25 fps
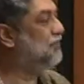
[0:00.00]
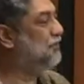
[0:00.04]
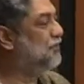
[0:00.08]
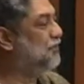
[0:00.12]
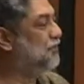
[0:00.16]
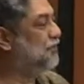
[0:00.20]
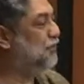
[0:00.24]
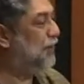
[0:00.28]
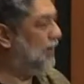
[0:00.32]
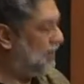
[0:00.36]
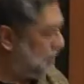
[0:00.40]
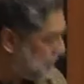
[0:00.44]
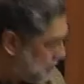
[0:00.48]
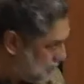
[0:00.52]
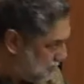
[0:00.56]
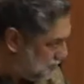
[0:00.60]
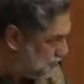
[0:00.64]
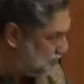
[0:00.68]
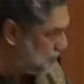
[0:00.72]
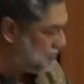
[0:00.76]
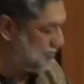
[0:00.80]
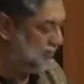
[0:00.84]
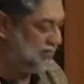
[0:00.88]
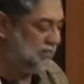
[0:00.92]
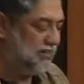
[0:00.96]
to
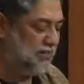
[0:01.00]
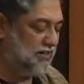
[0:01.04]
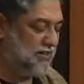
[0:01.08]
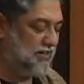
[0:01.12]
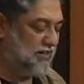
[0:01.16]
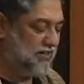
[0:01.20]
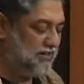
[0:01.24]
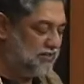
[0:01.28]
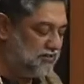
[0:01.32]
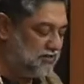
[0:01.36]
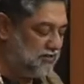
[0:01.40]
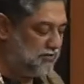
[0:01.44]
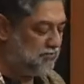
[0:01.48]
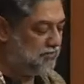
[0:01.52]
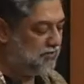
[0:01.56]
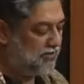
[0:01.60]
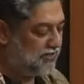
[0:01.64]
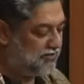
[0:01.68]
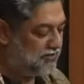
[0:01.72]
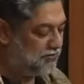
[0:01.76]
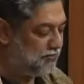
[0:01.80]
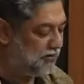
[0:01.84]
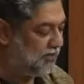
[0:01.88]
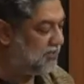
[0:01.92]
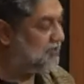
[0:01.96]
welcome Sri
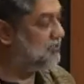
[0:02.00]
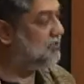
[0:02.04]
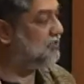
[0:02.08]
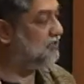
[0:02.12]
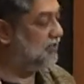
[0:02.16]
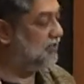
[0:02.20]
Baradwaj